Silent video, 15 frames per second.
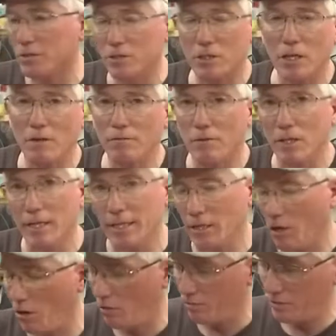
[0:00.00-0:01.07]
stuff laying
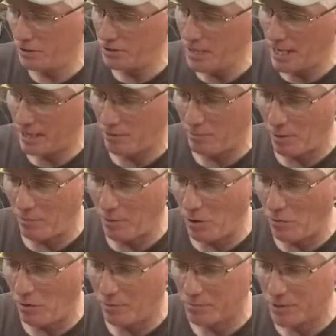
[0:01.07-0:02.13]
all over the deck of my boat
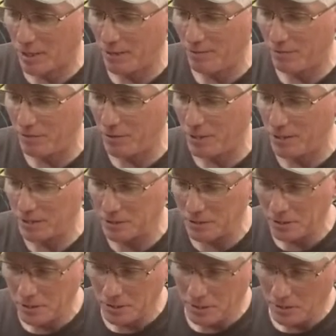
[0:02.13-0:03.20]
while I'm trying to fish.
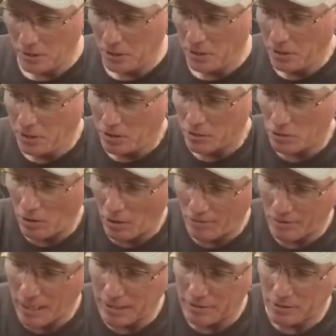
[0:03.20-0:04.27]
So I've
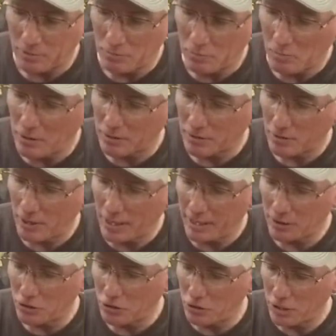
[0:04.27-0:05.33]
got some
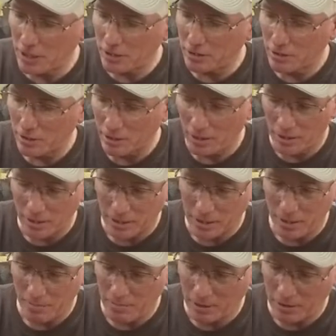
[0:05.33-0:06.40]
miscellaneous jigs in there. I
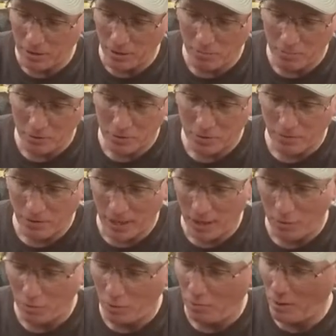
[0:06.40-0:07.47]
keep my clippers
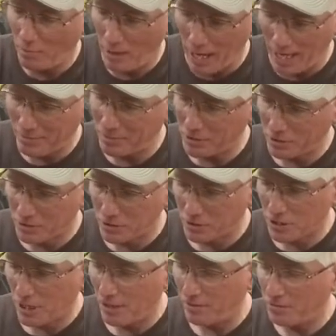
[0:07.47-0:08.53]
available, my bobbers and
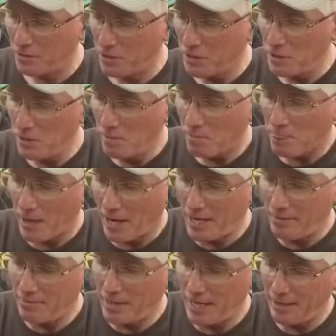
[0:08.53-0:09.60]
stuff. I
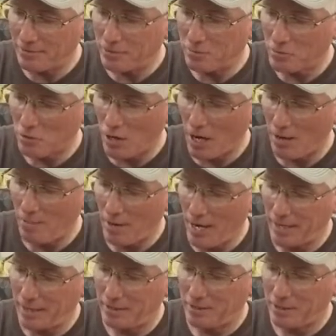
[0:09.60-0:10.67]
even have some trout
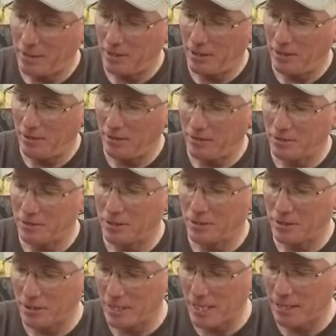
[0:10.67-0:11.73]
magnets in here just
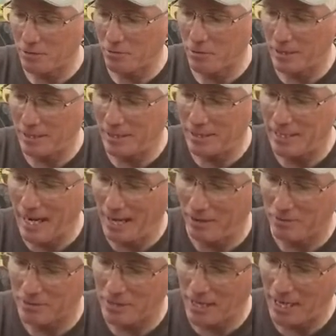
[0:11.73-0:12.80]
in case we need to
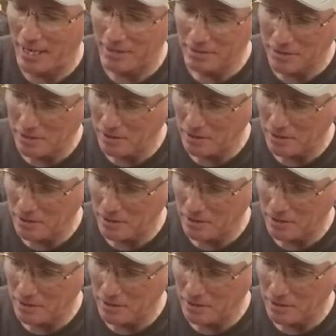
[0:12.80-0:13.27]
downsize,